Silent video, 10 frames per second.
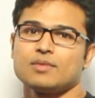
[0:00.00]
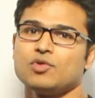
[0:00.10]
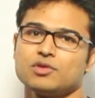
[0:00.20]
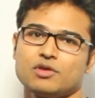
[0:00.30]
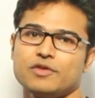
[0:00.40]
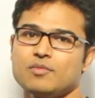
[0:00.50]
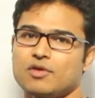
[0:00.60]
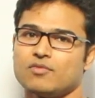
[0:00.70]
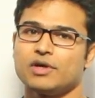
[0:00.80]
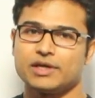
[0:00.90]
both of them
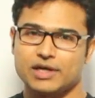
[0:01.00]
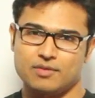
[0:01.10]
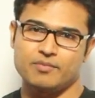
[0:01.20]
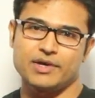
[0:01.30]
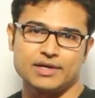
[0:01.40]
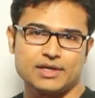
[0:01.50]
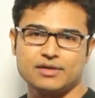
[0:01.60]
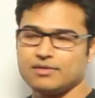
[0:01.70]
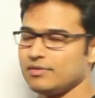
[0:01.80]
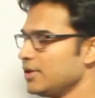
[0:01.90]
are working combinedly,